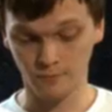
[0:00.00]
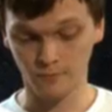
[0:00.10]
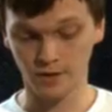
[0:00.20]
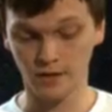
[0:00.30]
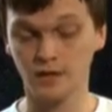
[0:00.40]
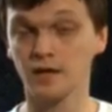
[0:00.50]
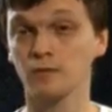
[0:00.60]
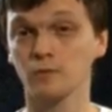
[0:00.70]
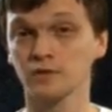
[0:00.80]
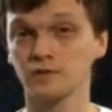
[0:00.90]
We
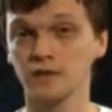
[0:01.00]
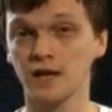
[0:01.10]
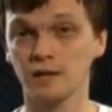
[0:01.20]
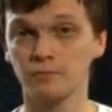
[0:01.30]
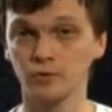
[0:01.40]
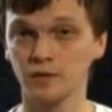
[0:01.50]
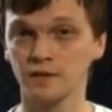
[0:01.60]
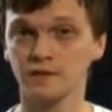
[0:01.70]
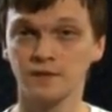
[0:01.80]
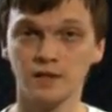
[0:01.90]
will see Ed Boon and
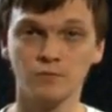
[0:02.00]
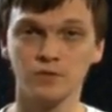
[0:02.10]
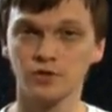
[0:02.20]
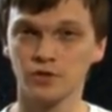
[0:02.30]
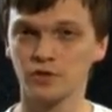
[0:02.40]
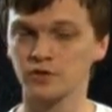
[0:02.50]
his team return